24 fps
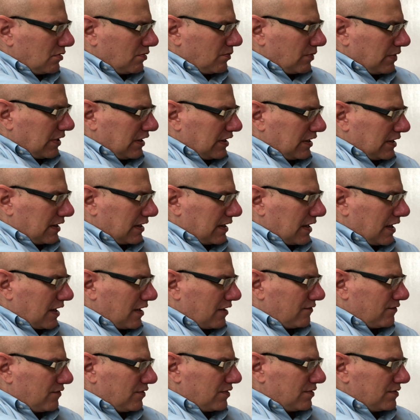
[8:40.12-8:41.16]
Wailing
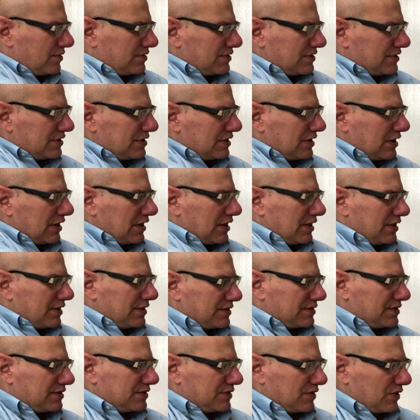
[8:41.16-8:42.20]
Caverns.
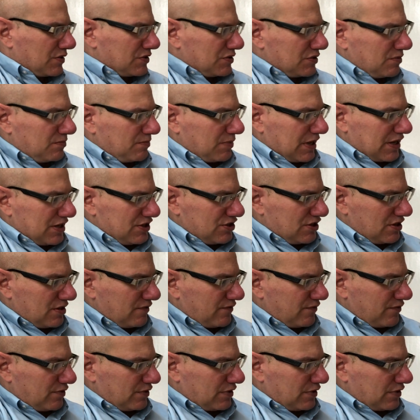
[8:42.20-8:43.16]
This is also by Jennifer